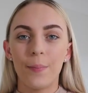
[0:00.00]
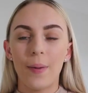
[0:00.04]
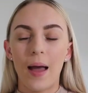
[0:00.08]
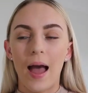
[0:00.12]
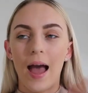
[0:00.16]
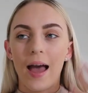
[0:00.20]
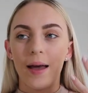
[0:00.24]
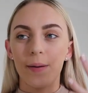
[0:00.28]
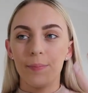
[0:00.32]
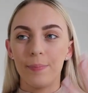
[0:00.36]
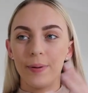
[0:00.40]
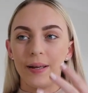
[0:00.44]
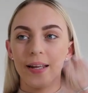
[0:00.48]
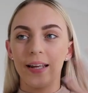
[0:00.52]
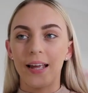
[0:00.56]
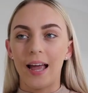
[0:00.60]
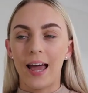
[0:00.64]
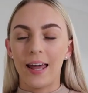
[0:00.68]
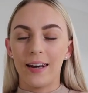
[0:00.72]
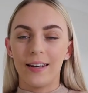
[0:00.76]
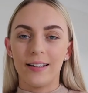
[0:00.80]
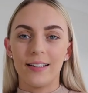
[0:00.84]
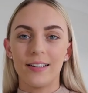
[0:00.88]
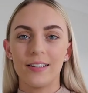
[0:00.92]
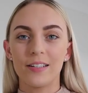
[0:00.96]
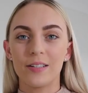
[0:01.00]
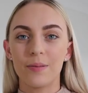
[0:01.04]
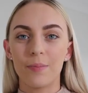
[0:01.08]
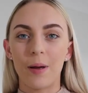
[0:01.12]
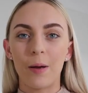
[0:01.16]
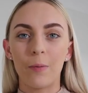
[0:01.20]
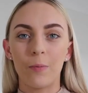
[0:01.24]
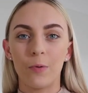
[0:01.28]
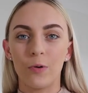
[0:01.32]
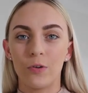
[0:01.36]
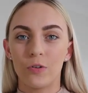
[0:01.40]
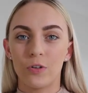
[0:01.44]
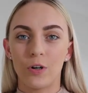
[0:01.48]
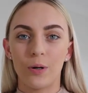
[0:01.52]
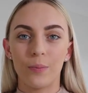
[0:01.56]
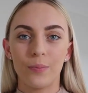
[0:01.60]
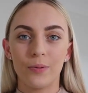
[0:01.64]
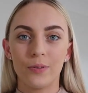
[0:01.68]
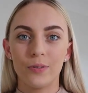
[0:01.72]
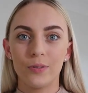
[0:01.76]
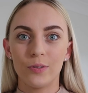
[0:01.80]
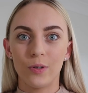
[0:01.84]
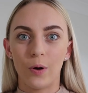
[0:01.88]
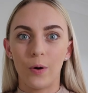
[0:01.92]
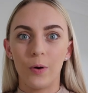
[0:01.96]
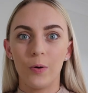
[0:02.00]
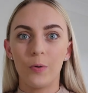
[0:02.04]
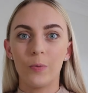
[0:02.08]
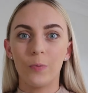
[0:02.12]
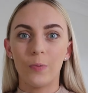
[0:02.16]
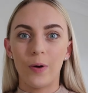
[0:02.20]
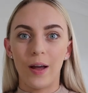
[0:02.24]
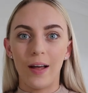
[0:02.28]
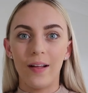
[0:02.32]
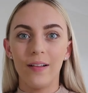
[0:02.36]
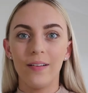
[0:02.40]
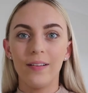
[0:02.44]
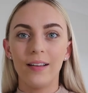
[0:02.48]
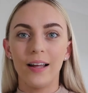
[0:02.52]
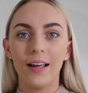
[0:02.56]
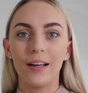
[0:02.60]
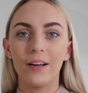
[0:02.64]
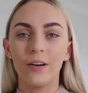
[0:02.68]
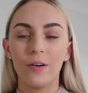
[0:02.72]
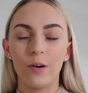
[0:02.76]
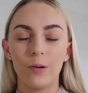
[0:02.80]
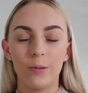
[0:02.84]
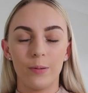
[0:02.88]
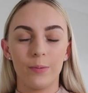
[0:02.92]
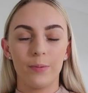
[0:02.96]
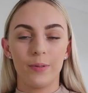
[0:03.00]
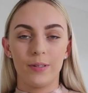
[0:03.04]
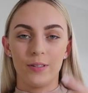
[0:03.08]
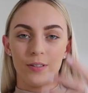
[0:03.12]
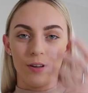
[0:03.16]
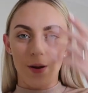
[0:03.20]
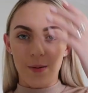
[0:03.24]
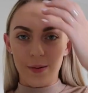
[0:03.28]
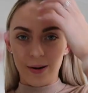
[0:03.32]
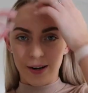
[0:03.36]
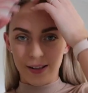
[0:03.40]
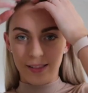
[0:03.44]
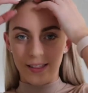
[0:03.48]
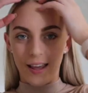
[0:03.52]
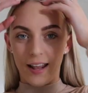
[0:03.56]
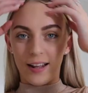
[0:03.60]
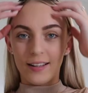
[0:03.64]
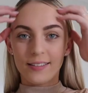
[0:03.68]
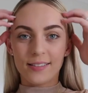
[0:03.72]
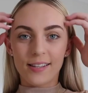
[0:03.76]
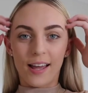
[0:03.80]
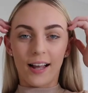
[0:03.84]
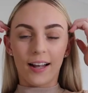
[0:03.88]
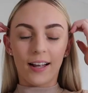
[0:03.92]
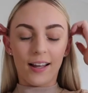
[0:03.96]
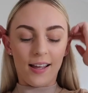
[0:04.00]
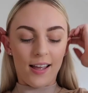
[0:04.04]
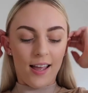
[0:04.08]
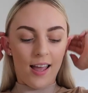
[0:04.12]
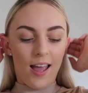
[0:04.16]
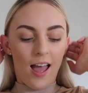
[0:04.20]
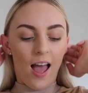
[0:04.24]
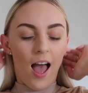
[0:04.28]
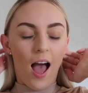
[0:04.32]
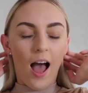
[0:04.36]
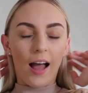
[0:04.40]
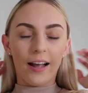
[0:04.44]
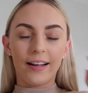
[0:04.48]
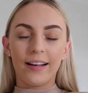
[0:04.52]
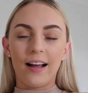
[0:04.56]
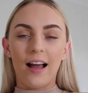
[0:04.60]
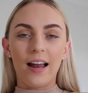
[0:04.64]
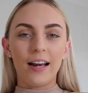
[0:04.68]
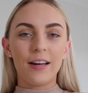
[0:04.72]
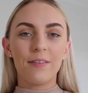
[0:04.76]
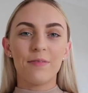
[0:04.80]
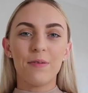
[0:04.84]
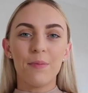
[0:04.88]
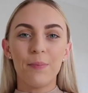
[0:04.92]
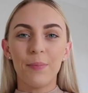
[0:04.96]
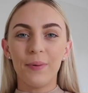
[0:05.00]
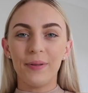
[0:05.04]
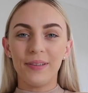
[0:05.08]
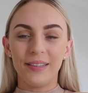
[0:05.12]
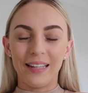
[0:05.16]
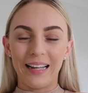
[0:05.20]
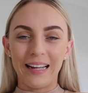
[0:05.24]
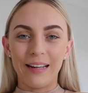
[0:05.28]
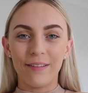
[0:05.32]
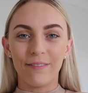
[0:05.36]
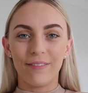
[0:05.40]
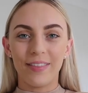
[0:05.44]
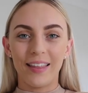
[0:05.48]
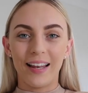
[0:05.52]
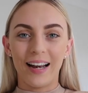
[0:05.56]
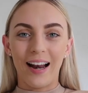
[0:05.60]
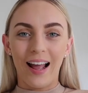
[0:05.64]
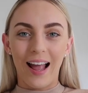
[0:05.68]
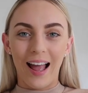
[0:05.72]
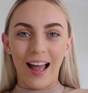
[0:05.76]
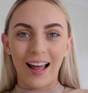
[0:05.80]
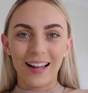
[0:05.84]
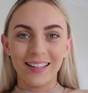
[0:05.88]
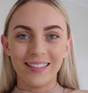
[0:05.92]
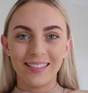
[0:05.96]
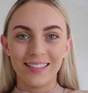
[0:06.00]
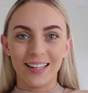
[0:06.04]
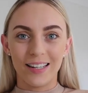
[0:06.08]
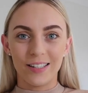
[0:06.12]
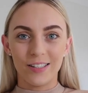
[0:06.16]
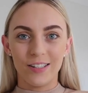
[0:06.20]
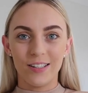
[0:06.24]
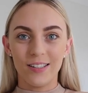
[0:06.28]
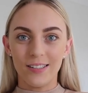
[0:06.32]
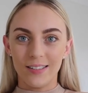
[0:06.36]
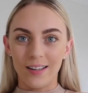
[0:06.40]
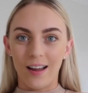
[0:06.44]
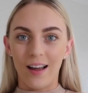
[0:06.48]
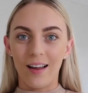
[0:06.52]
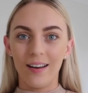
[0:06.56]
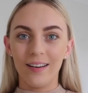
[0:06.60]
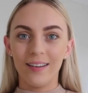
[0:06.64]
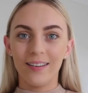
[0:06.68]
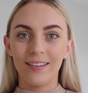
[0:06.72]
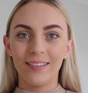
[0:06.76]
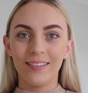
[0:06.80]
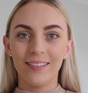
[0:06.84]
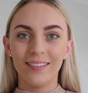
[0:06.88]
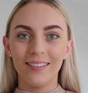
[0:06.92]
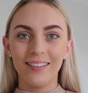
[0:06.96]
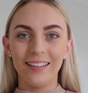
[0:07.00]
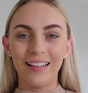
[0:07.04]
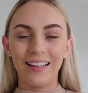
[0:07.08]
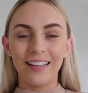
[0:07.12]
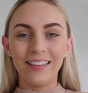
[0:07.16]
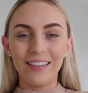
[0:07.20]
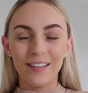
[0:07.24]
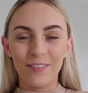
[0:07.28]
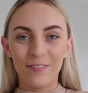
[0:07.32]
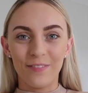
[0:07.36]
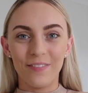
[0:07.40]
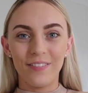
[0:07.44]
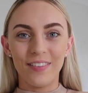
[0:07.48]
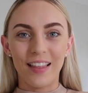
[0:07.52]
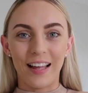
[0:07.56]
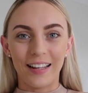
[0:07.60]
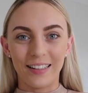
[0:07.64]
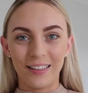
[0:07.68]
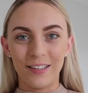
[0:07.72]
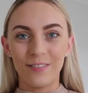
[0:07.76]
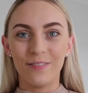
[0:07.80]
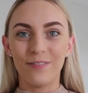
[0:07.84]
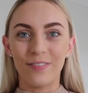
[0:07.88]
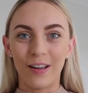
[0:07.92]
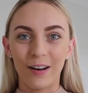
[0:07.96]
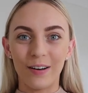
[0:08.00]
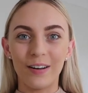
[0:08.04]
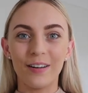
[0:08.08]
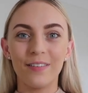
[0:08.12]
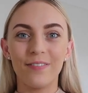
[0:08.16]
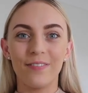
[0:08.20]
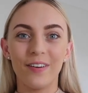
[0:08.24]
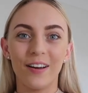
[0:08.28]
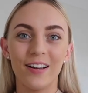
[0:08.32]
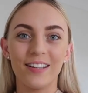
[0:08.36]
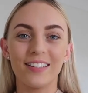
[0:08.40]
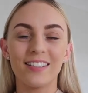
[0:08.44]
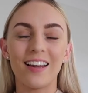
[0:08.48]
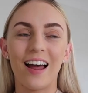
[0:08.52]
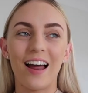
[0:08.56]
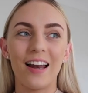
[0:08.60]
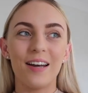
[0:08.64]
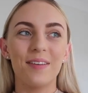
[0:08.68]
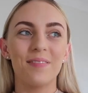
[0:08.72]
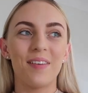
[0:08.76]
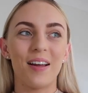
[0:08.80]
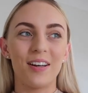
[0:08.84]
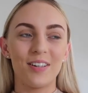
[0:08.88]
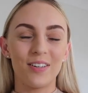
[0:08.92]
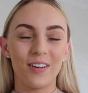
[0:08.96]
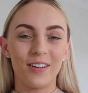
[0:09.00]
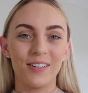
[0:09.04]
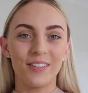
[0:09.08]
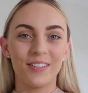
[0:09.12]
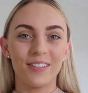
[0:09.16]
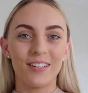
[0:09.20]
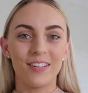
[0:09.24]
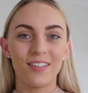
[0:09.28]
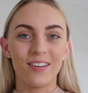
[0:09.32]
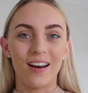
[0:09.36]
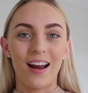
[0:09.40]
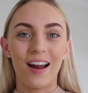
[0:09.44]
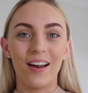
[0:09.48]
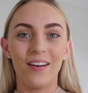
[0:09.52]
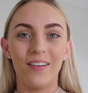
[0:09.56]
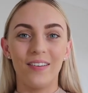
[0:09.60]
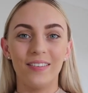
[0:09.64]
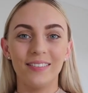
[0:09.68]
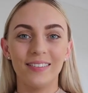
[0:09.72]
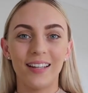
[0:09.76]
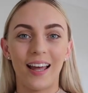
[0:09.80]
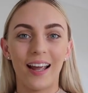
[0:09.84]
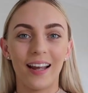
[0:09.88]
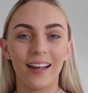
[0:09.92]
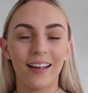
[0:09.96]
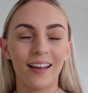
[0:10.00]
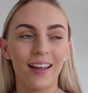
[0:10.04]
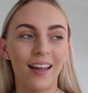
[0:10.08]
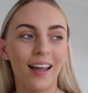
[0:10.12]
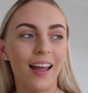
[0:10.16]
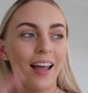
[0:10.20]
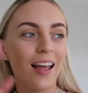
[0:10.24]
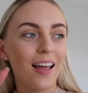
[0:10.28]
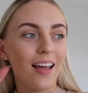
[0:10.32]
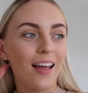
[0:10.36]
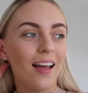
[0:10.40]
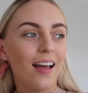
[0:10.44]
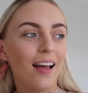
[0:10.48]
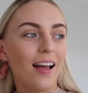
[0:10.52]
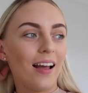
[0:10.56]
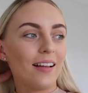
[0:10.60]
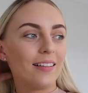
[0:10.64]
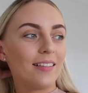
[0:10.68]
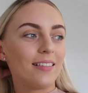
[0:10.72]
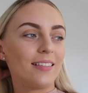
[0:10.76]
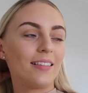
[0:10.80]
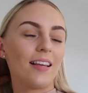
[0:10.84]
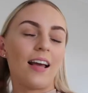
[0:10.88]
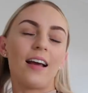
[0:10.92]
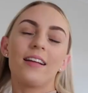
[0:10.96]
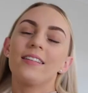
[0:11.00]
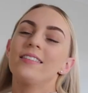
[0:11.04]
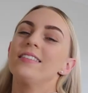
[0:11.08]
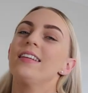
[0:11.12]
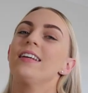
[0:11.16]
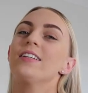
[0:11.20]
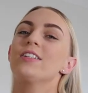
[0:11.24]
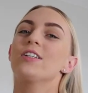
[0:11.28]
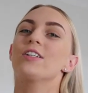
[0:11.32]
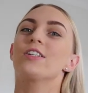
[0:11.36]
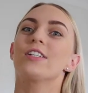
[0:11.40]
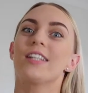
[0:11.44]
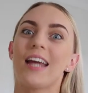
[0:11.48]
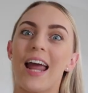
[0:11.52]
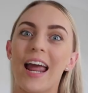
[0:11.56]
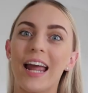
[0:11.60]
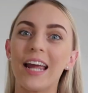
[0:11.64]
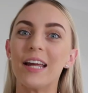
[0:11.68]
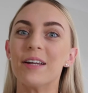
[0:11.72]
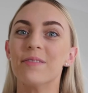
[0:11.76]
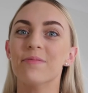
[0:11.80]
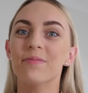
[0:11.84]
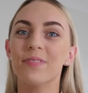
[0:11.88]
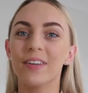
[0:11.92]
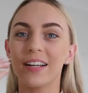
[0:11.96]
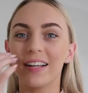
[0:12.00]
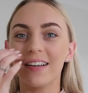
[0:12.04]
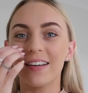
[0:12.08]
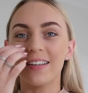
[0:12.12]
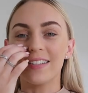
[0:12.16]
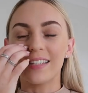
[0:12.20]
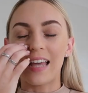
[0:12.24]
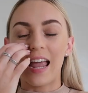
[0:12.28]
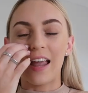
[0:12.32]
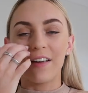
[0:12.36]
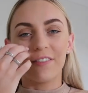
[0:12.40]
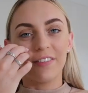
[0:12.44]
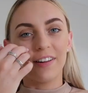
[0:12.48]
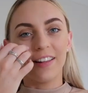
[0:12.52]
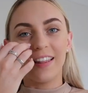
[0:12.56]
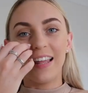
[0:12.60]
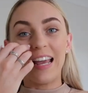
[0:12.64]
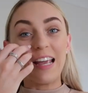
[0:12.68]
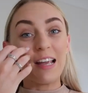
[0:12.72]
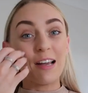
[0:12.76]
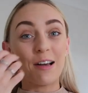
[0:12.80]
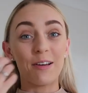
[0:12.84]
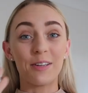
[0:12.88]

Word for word: at being added into my wardrobe so well and going with so many things like I can't even believe that I had such a dud in the like the very first item I chose to try on like it's, it's such a shame because everything